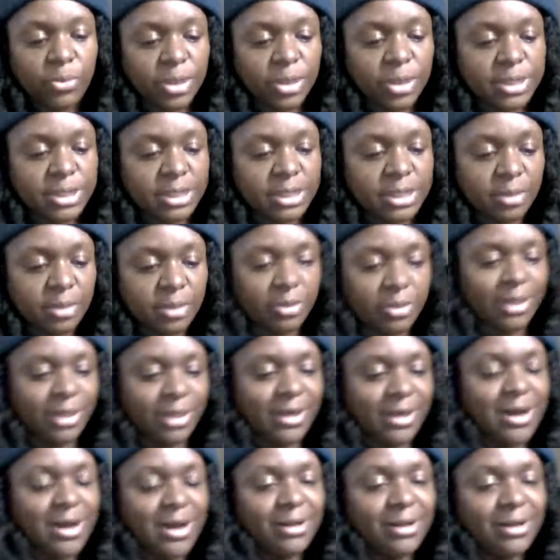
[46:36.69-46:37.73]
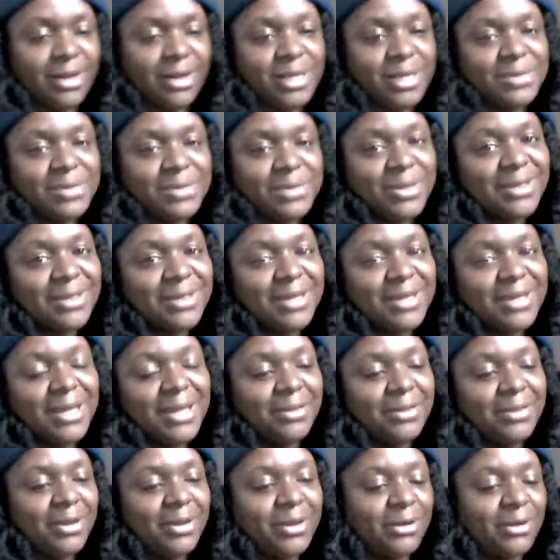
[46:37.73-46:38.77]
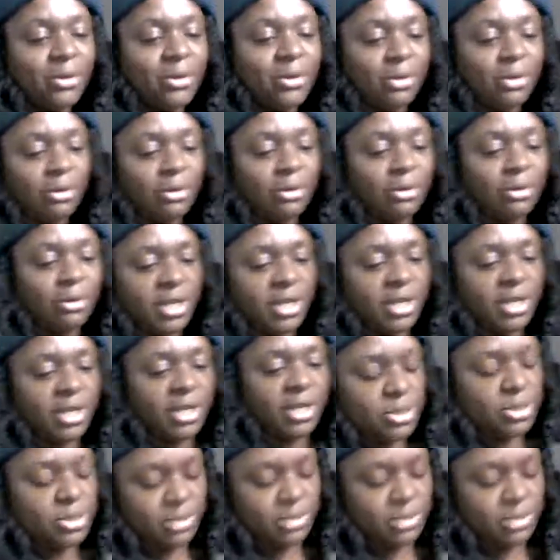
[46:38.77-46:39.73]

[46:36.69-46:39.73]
would celebrate the holidays with, and they're no longer here.